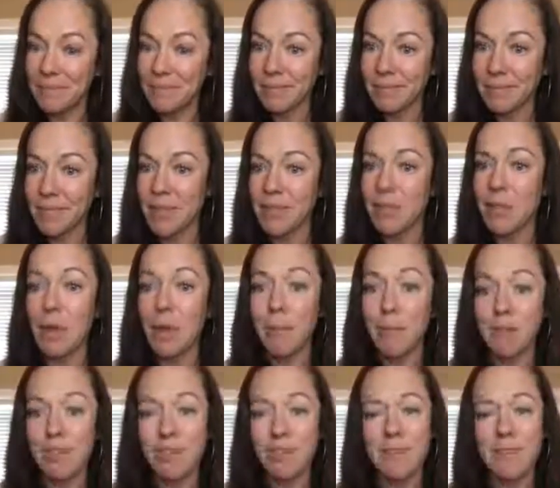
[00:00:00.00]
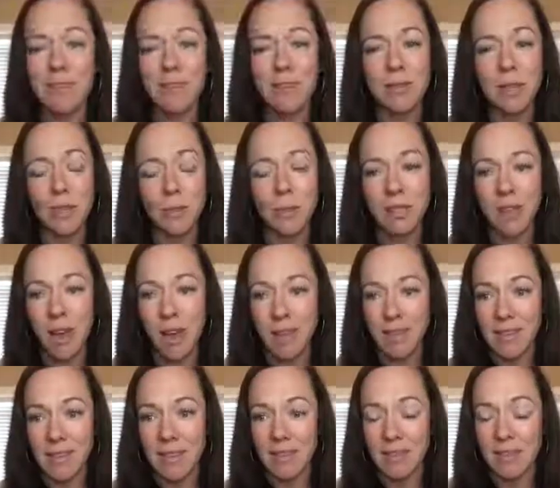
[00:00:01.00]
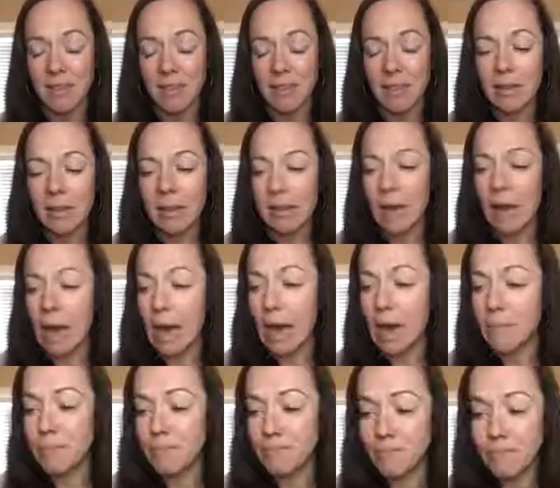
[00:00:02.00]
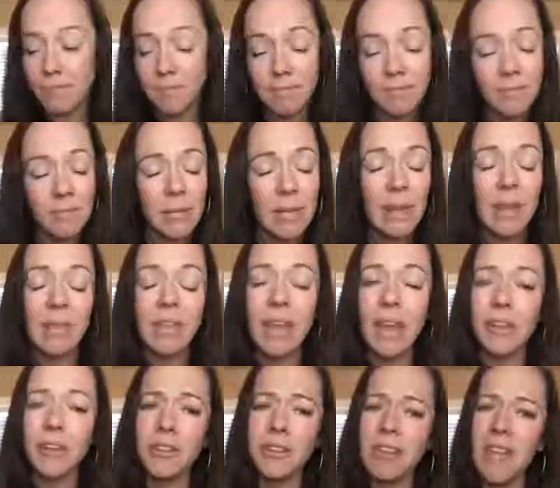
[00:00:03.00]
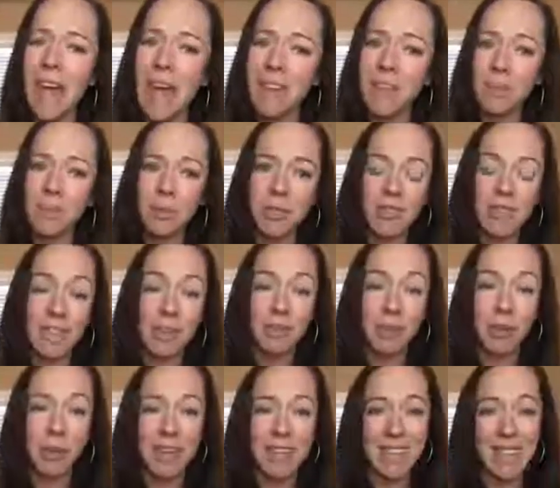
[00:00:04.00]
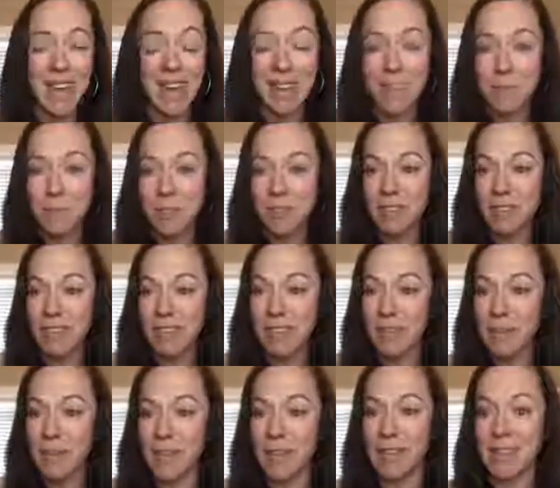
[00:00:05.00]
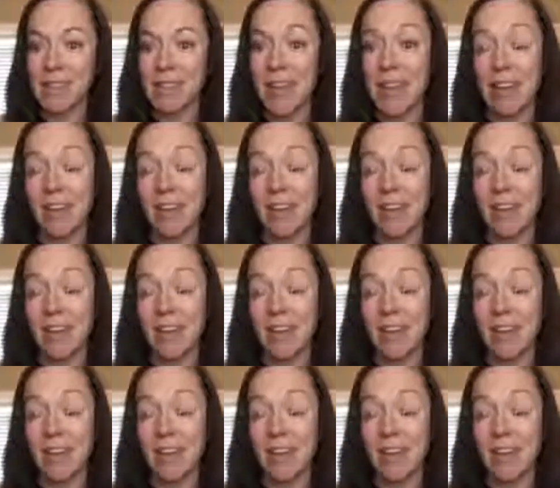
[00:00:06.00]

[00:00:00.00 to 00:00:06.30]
So MSG is super toxic. The other is aspartame. You guys, aspartame is an